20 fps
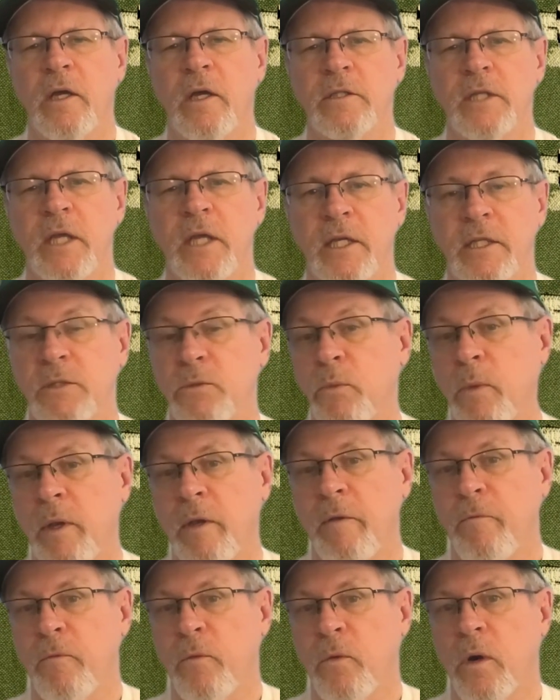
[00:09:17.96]
Say it's 1
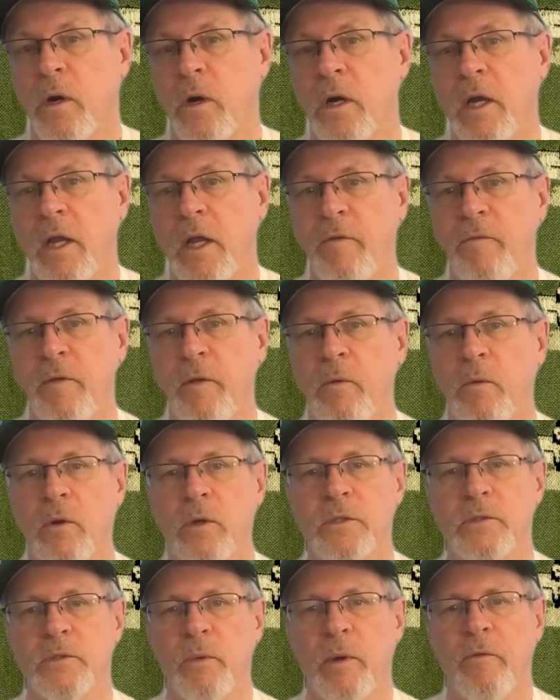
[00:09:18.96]
to 4. If he
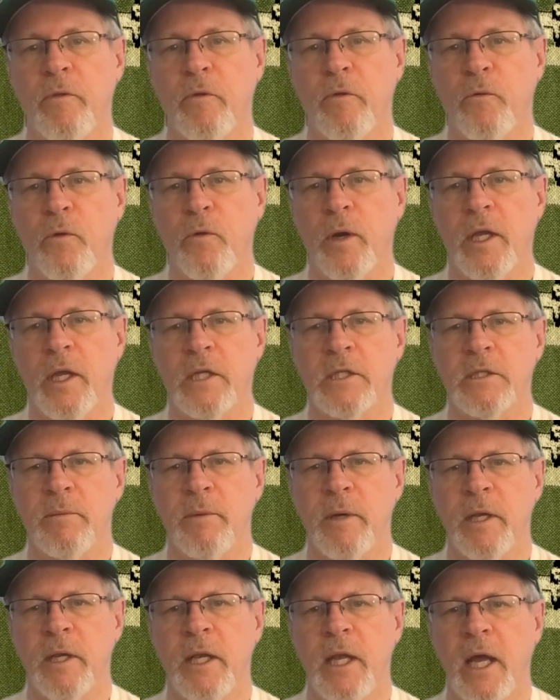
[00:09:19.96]
rolls a 1 to 4, he gets the
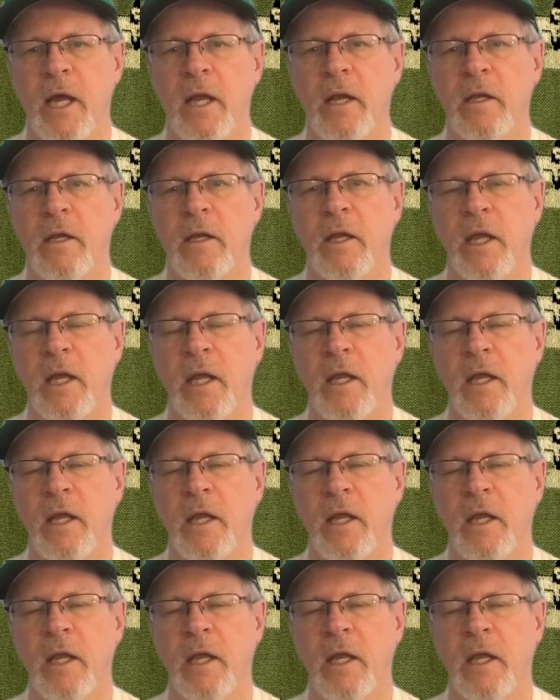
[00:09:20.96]
bunt down.